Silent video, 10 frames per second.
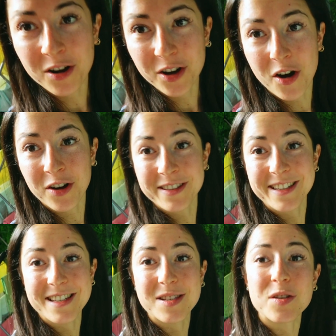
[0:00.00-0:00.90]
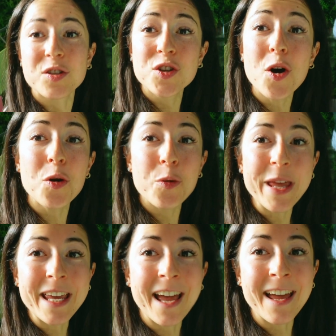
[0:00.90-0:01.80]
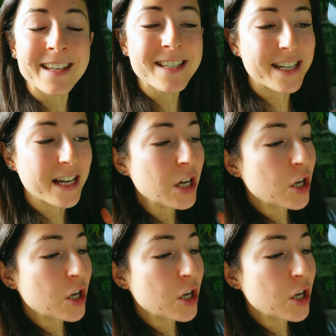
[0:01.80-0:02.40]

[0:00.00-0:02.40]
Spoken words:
on this solo weekend.